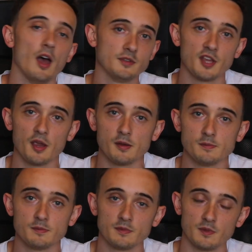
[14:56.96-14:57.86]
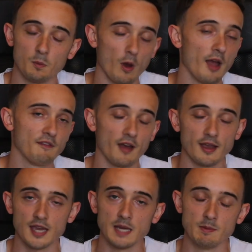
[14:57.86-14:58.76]
So the
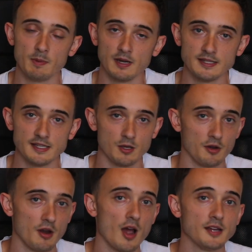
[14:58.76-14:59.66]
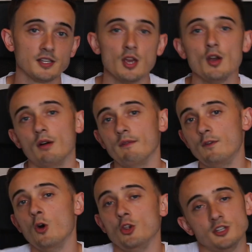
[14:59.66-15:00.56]
Wi-Fi capabilities are nice.
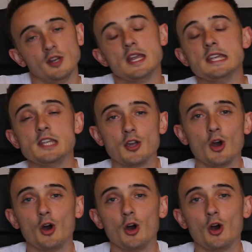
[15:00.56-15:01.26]
Unfortunately, you